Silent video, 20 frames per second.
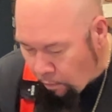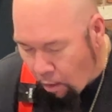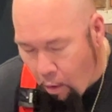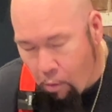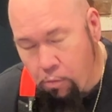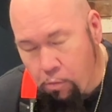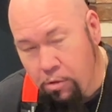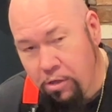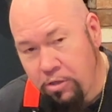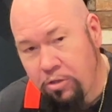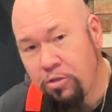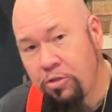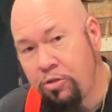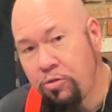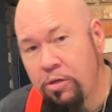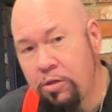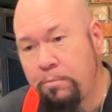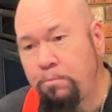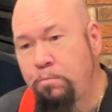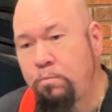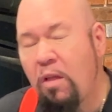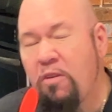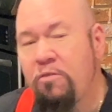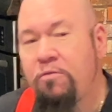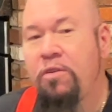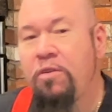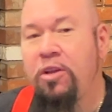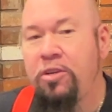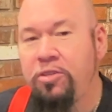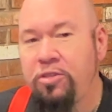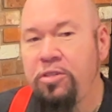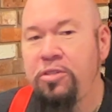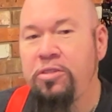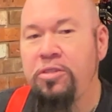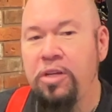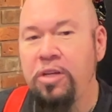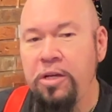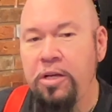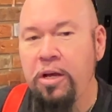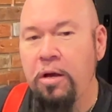We used to do a Philly
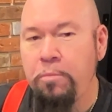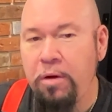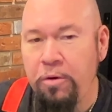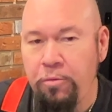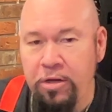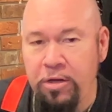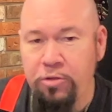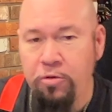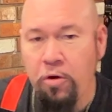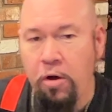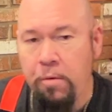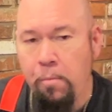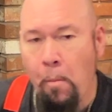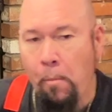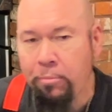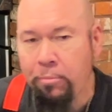cheesesteak at my restaurant.